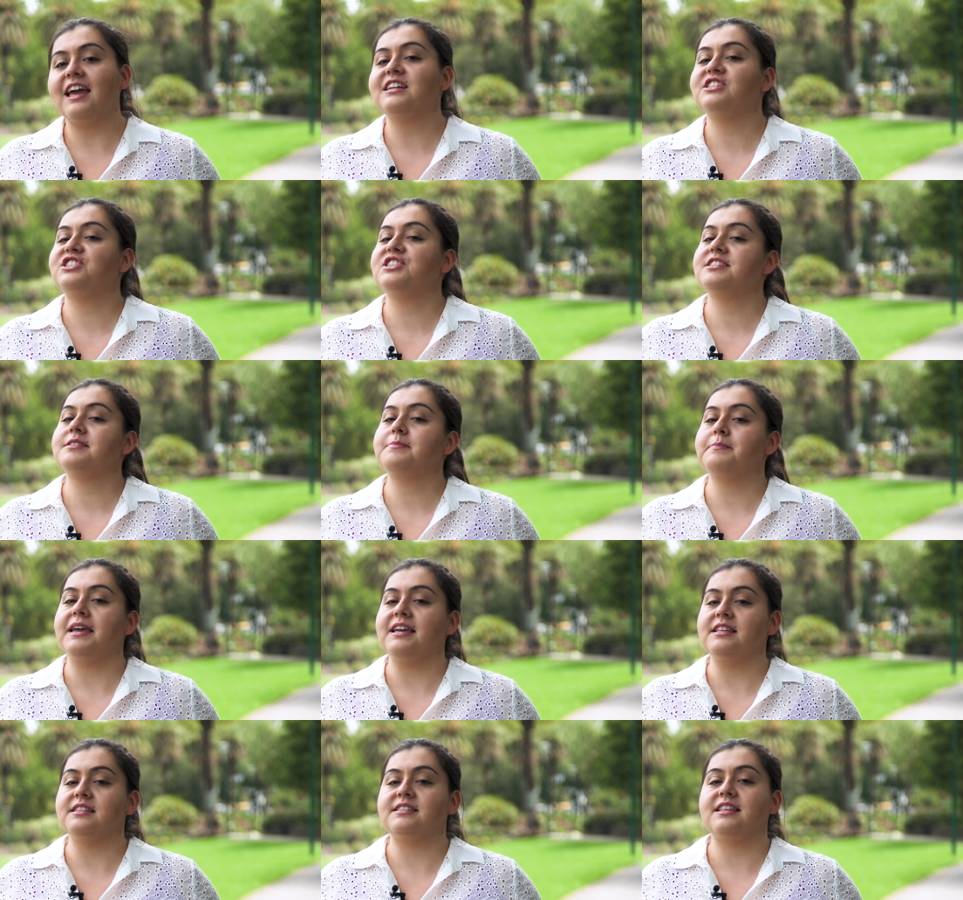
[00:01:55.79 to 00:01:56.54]
it just
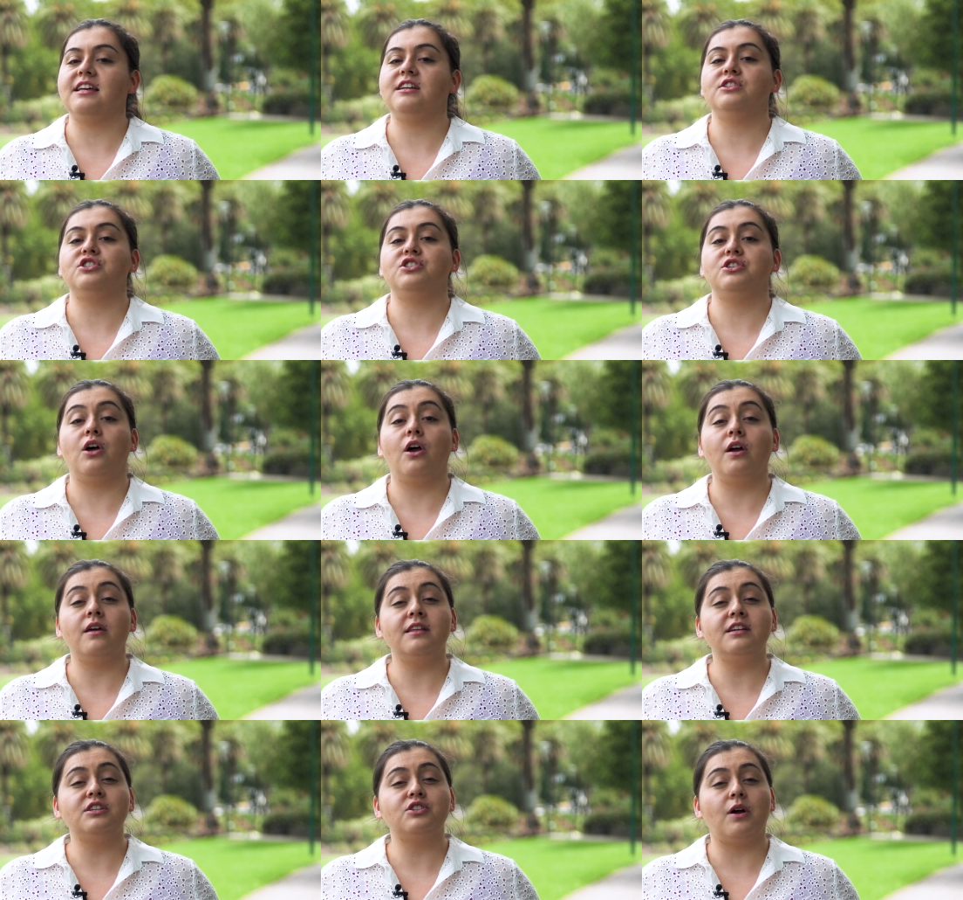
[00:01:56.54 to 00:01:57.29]
means that you should
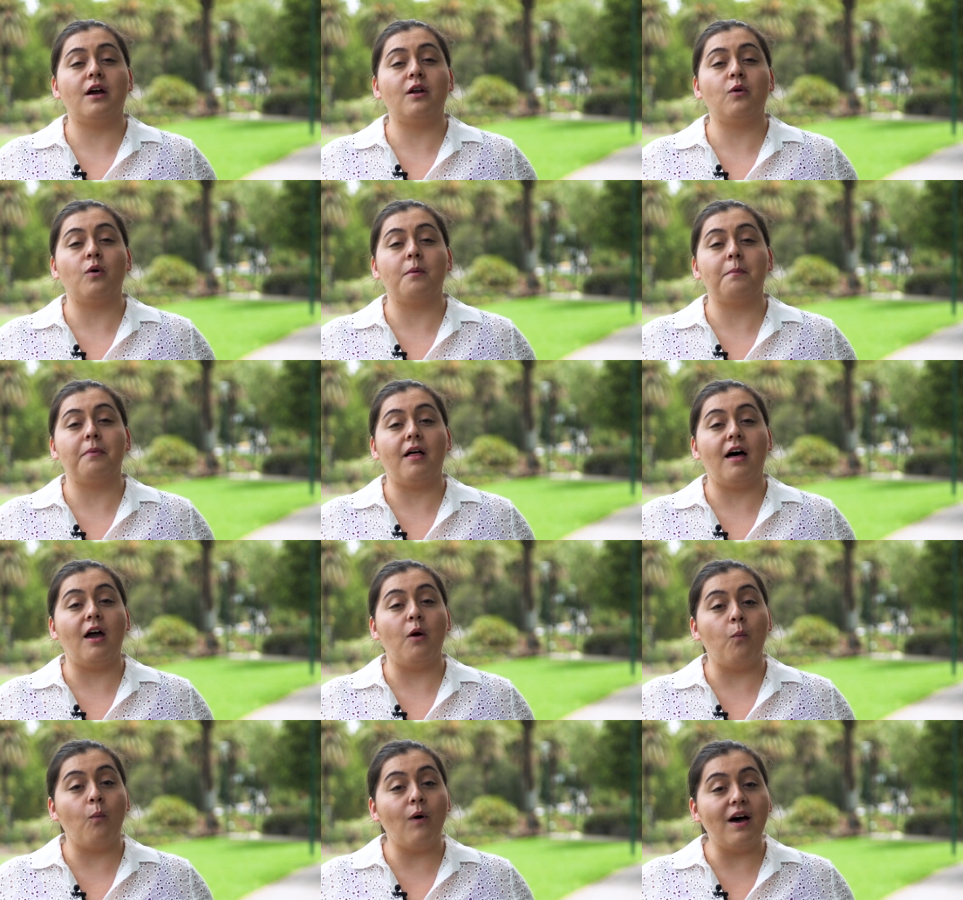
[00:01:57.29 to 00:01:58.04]
only try to
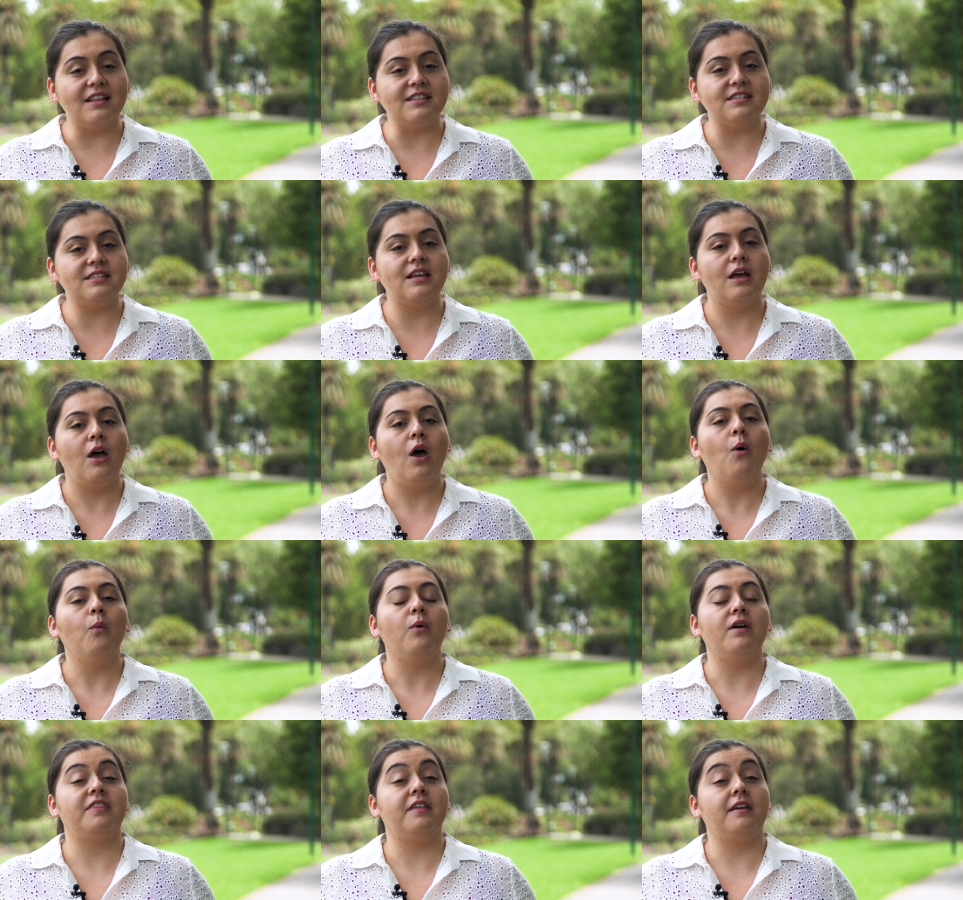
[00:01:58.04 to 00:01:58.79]
apply once
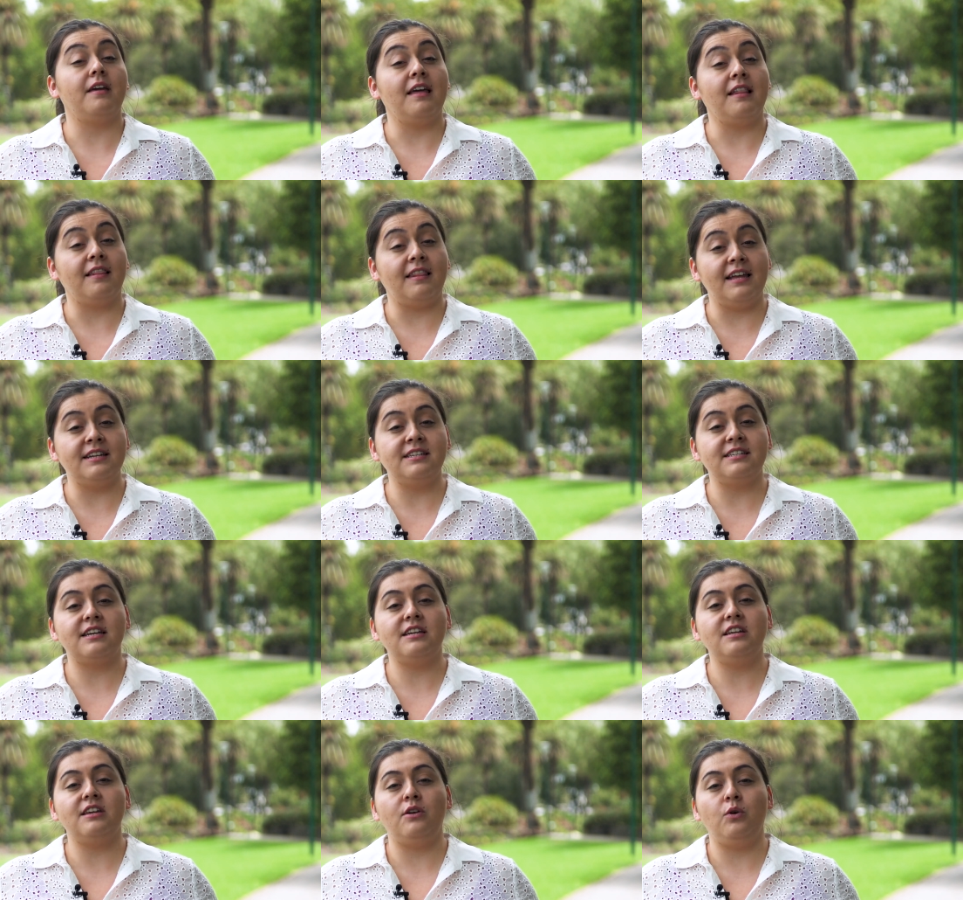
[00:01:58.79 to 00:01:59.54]
with the
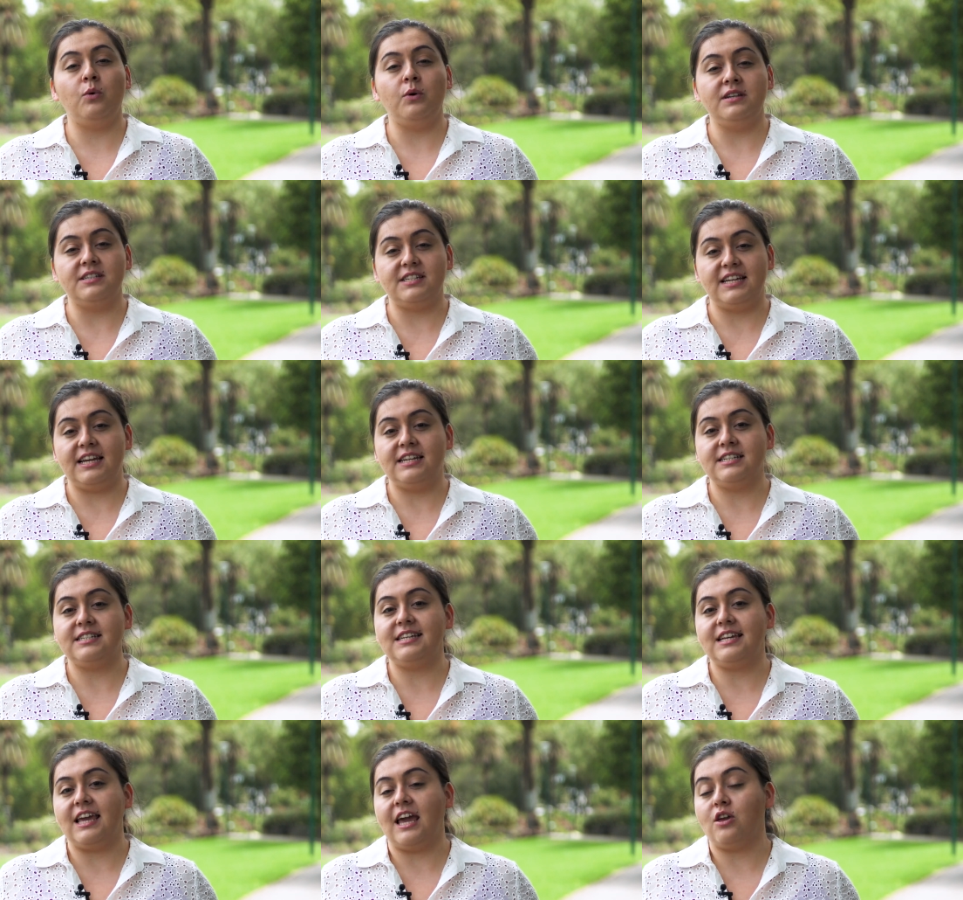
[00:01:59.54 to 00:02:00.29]
lender you
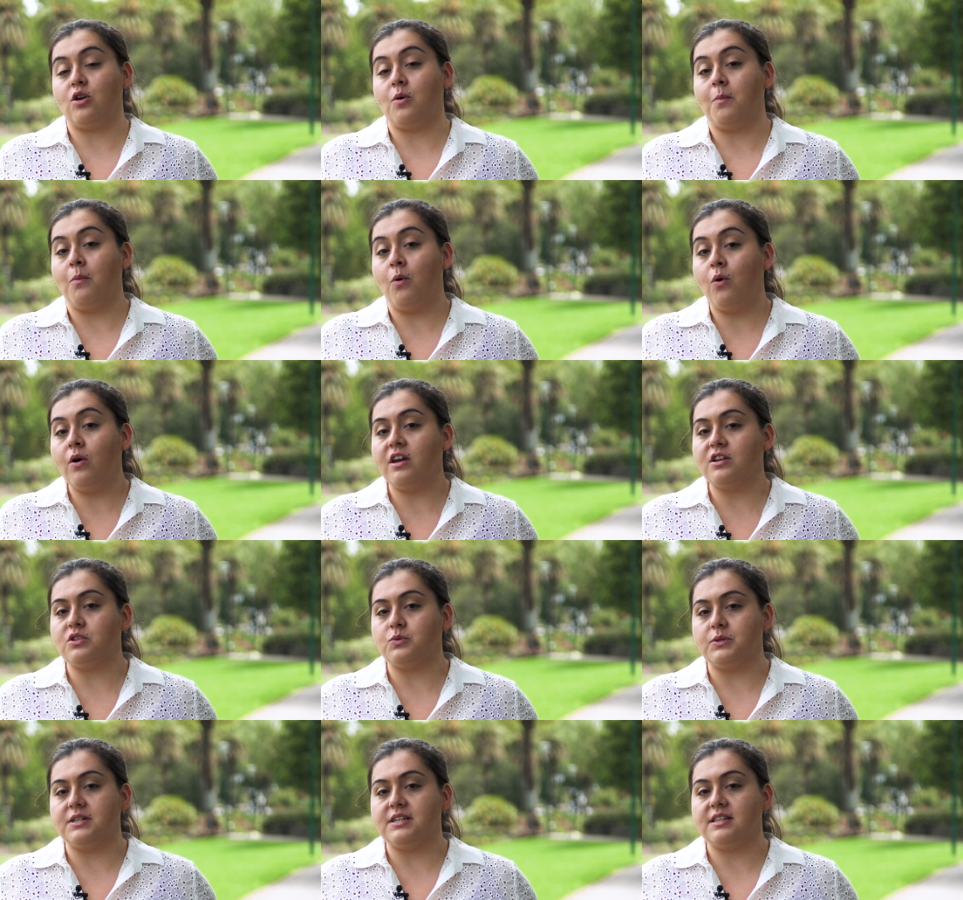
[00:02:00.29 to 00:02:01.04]
intend to get your
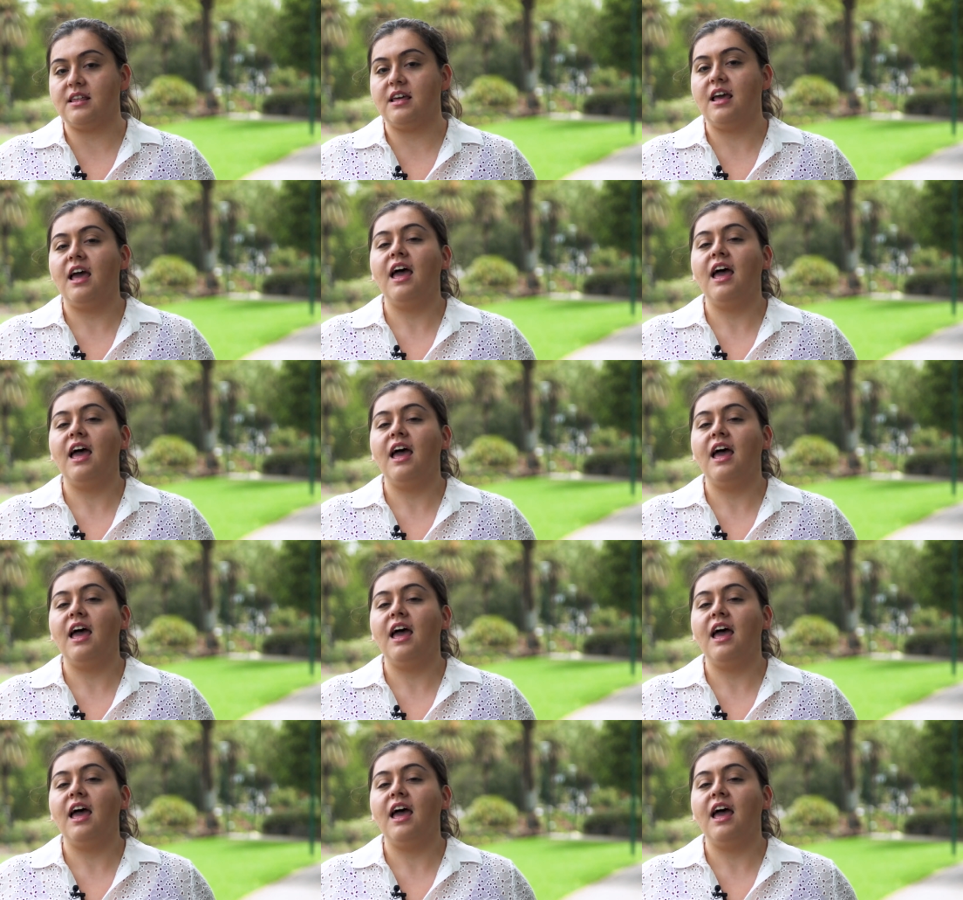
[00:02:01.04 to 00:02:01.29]
mortgage with,